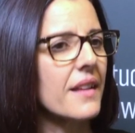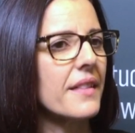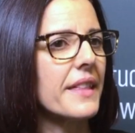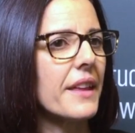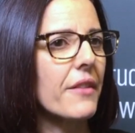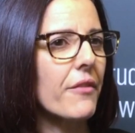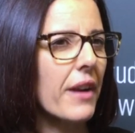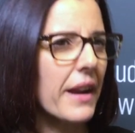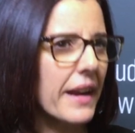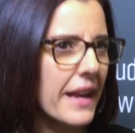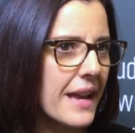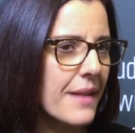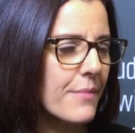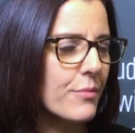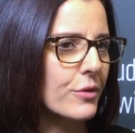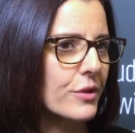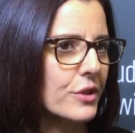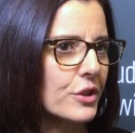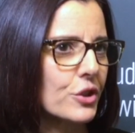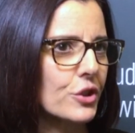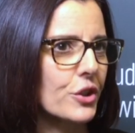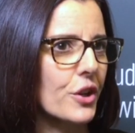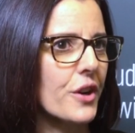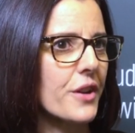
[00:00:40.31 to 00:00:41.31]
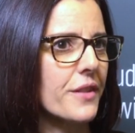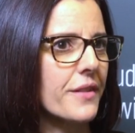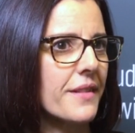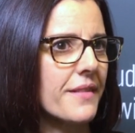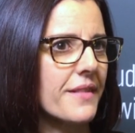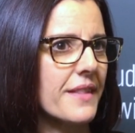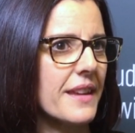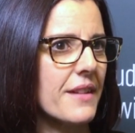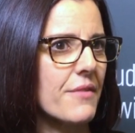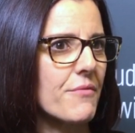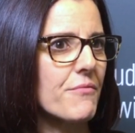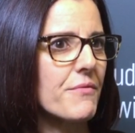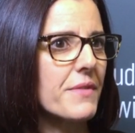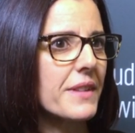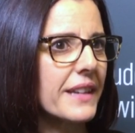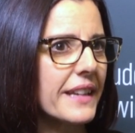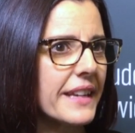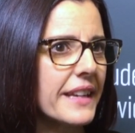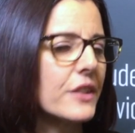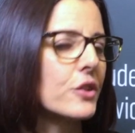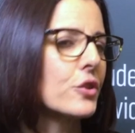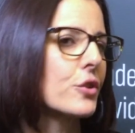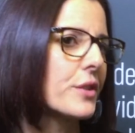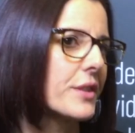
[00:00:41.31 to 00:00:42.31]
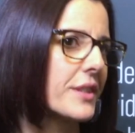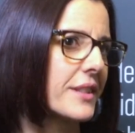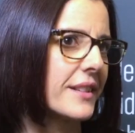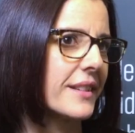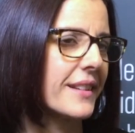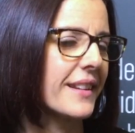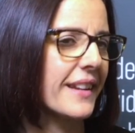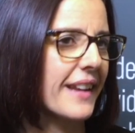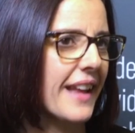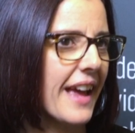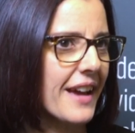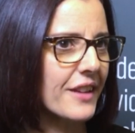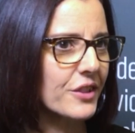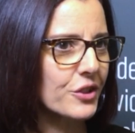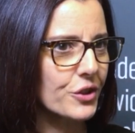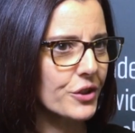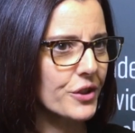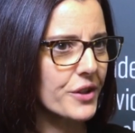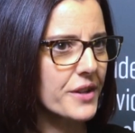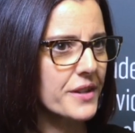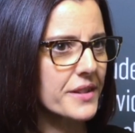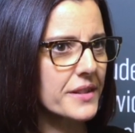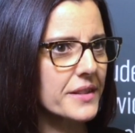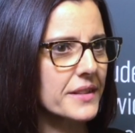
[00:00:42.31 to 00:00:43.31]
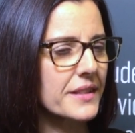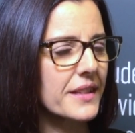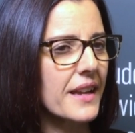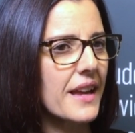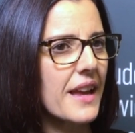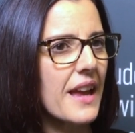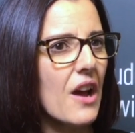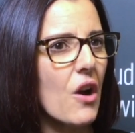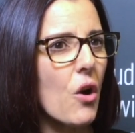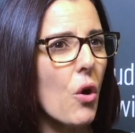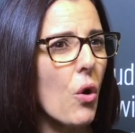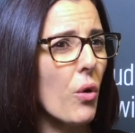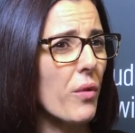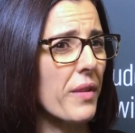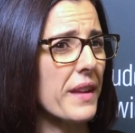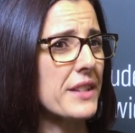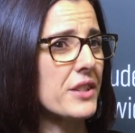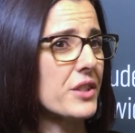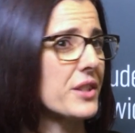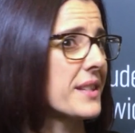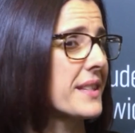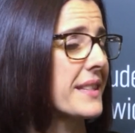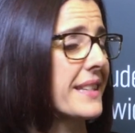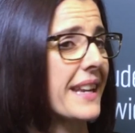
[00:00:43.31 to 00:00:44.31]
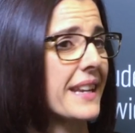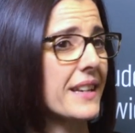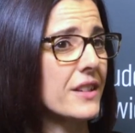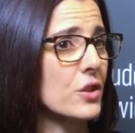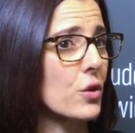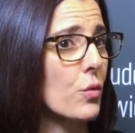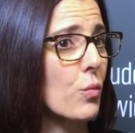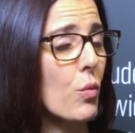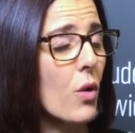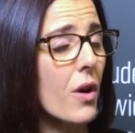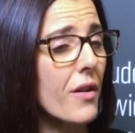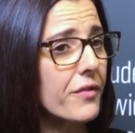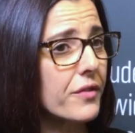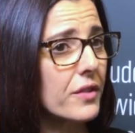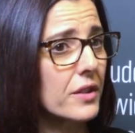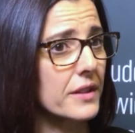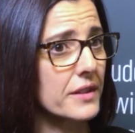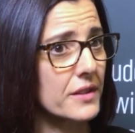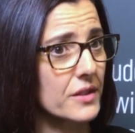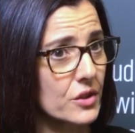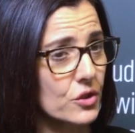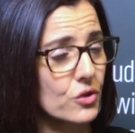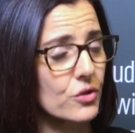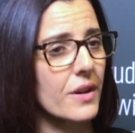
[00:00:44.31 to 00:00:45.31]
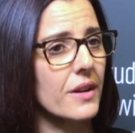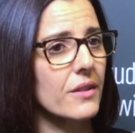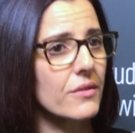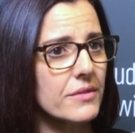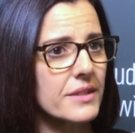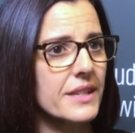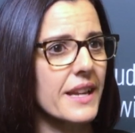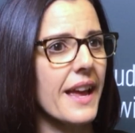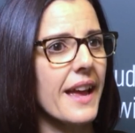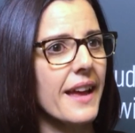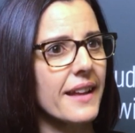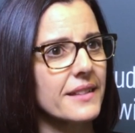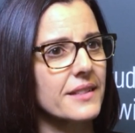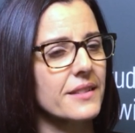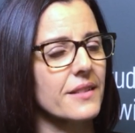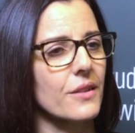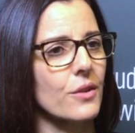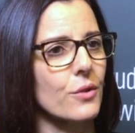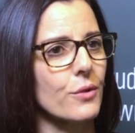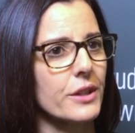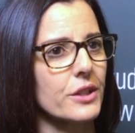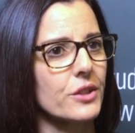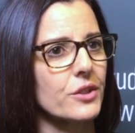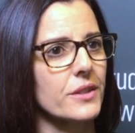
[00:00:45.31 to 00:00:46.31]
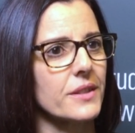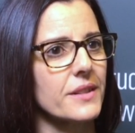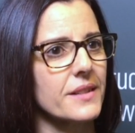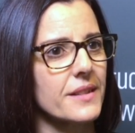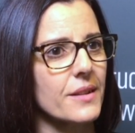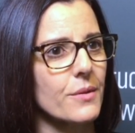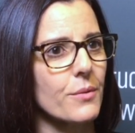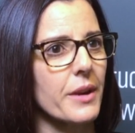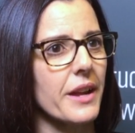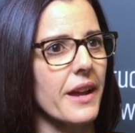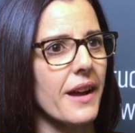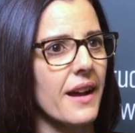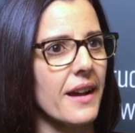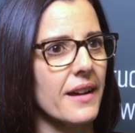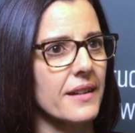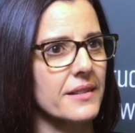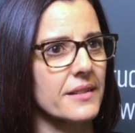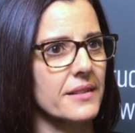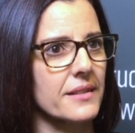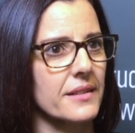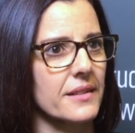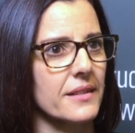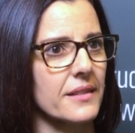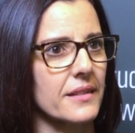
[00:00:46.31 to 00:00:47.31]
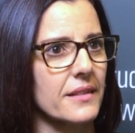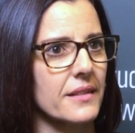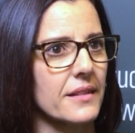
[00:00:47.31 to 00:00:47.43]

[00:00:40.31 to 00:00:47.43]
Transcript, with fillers: They're unable to show that they're really interested in Ashurst, or they just tend to waffle and struggle to answer the questions that we ask.